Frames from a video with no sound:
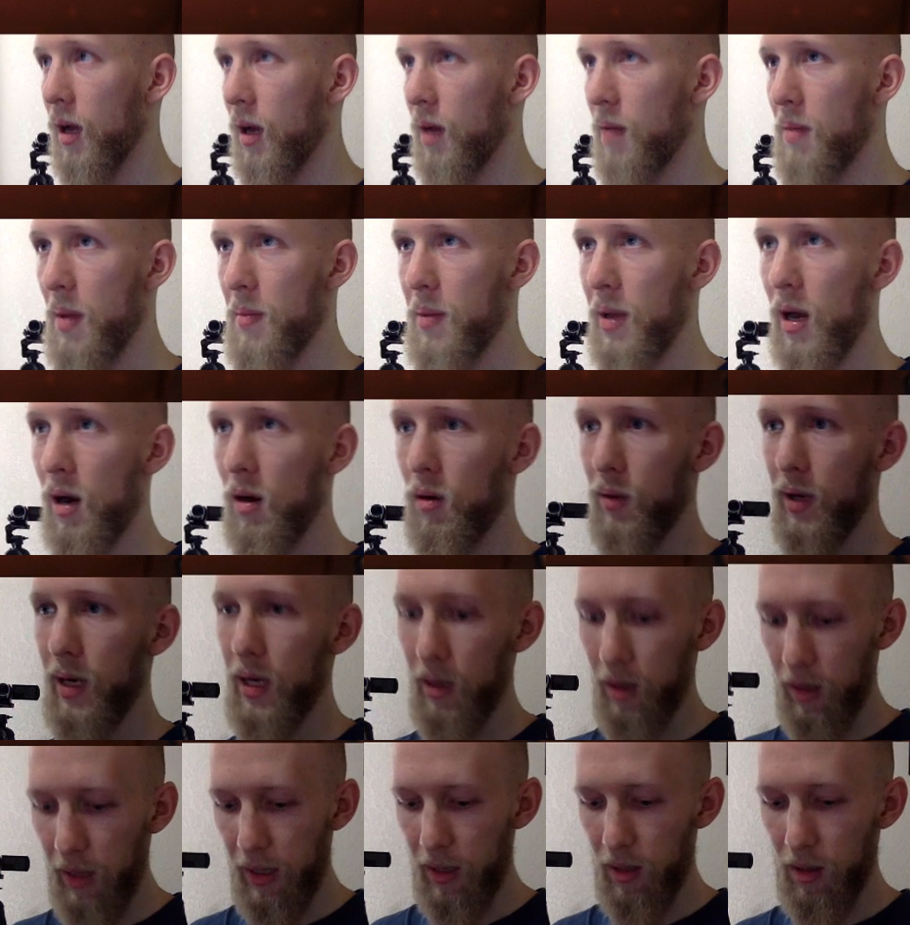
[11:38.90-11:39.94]
Maybe I'll read
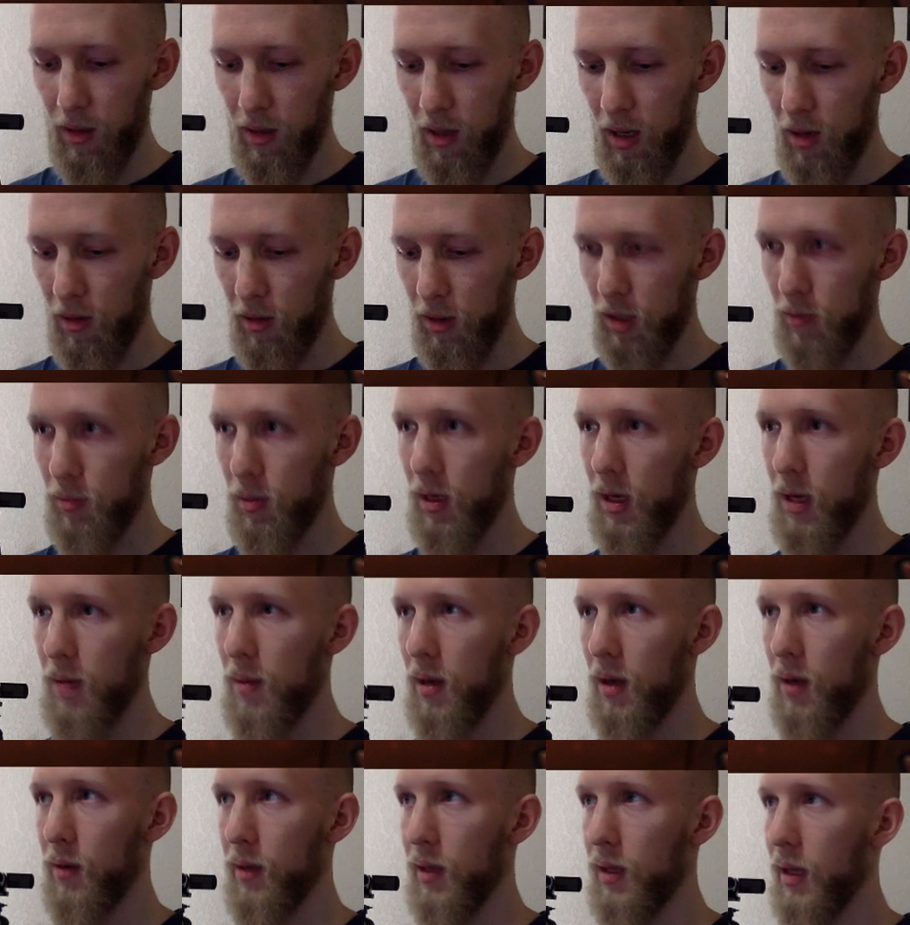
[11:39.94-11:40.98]
it later. I'll just put it in
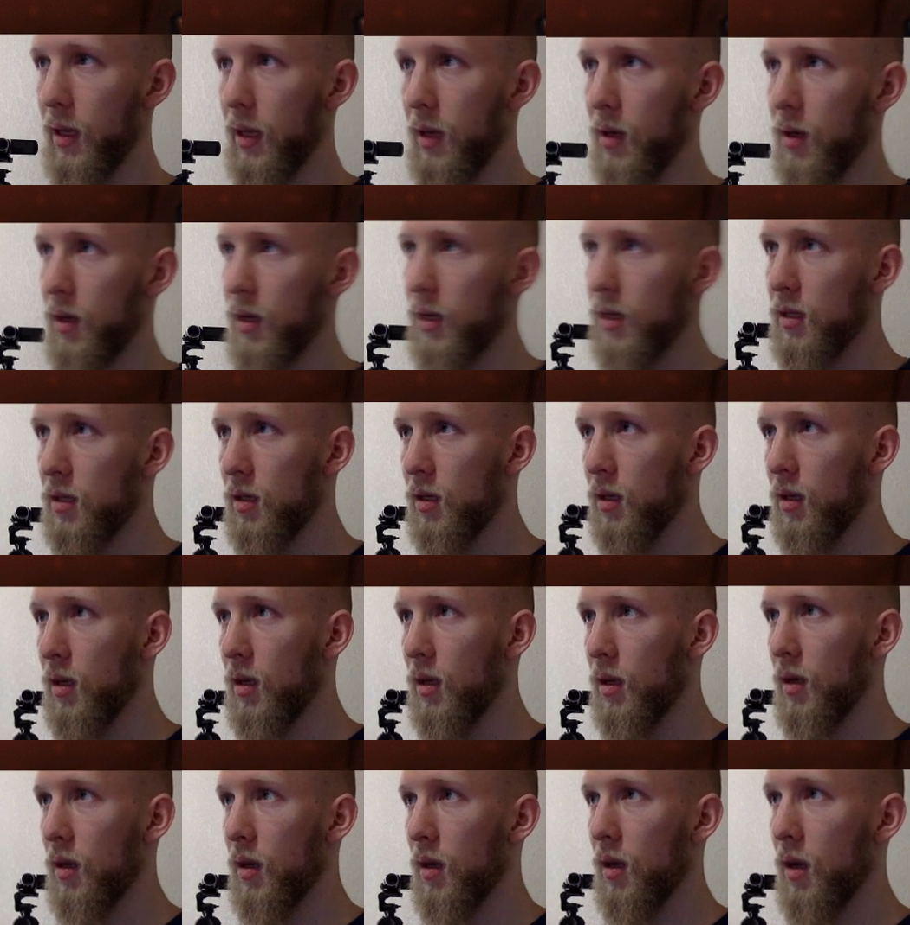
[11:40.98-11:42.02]
my read later list.
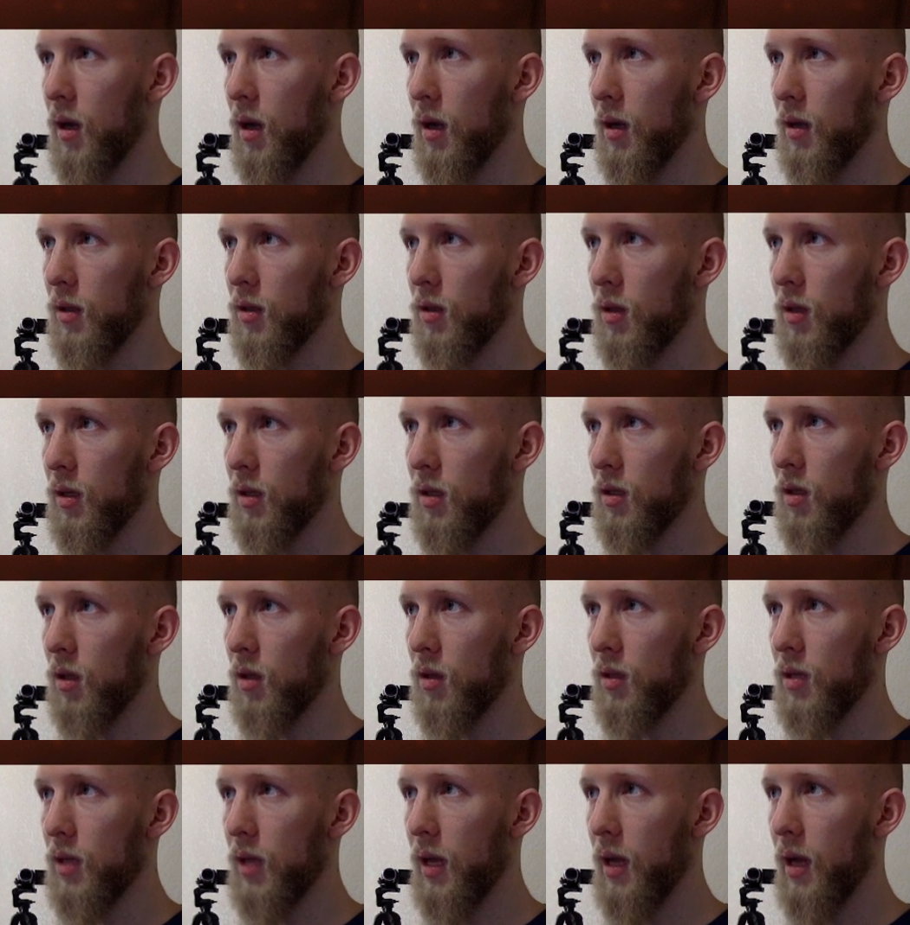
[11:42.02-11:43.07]
So let's
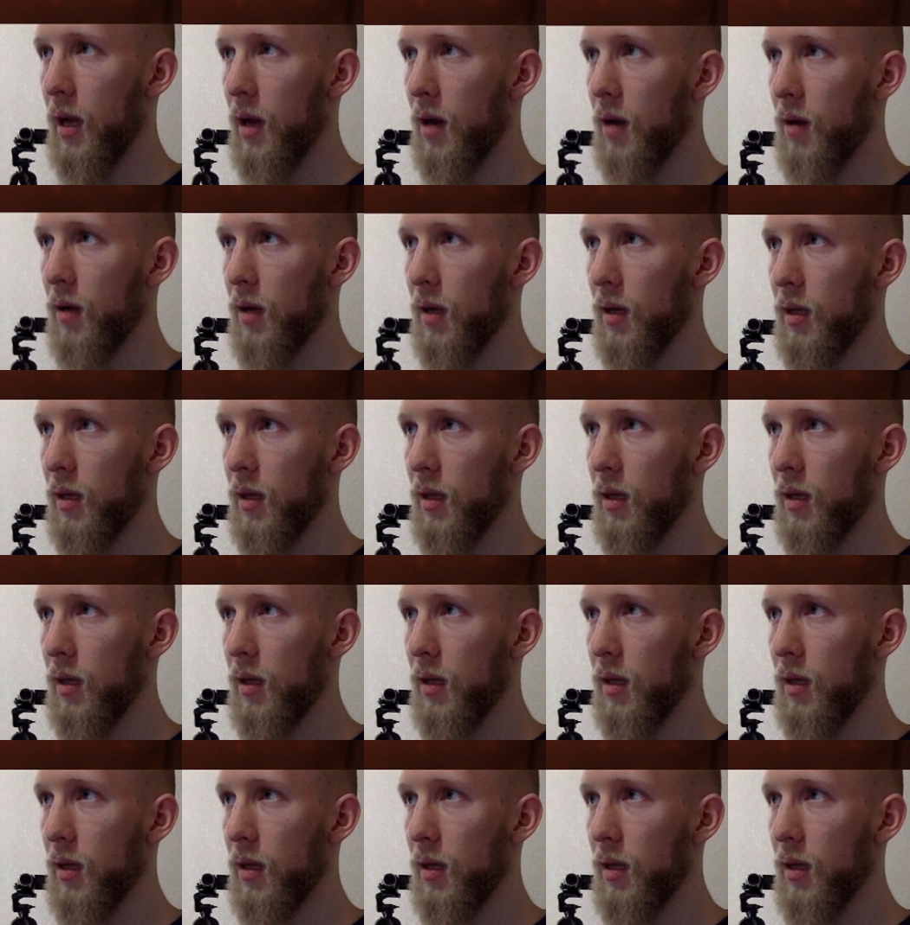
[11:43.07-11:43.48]
close that out.